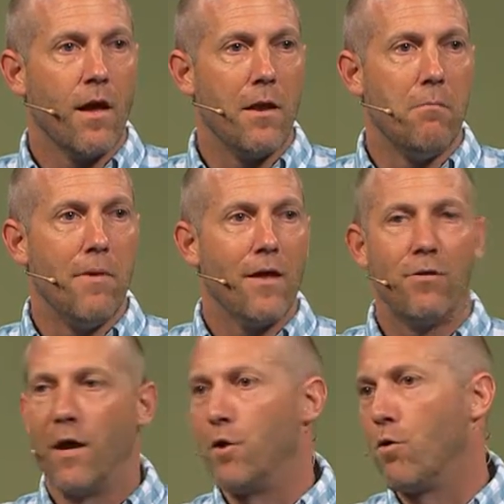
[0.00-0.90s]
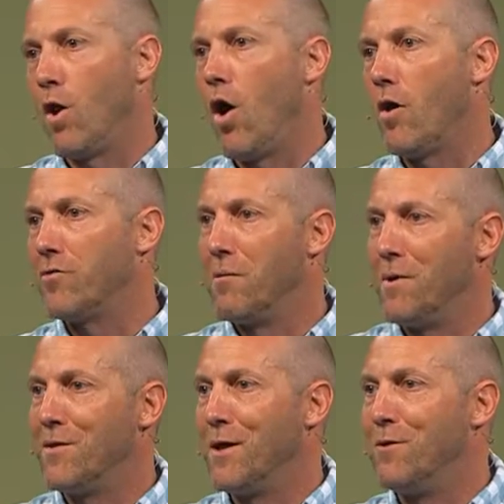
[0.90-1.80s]
Admit that you're lost.
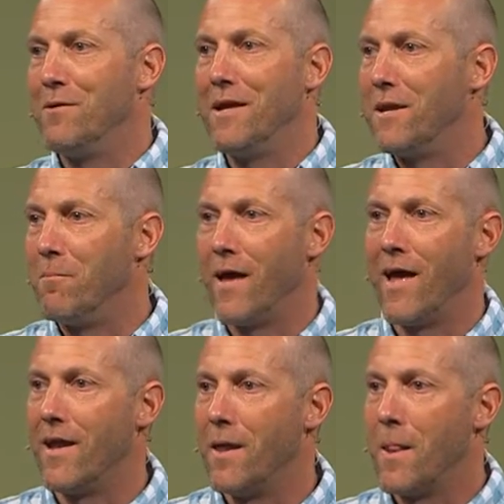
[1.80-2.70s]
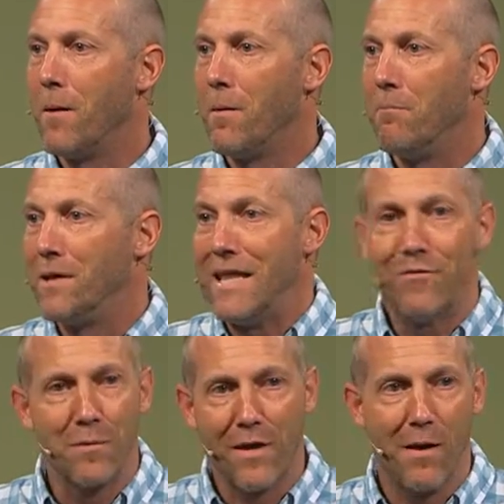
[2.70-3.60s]
Admit that you need him and
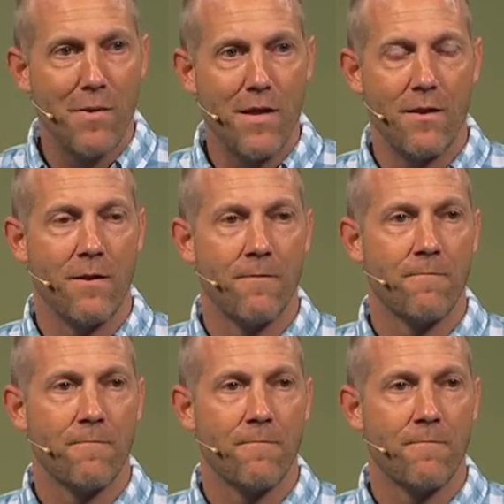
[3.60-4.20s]
believe in him and come in.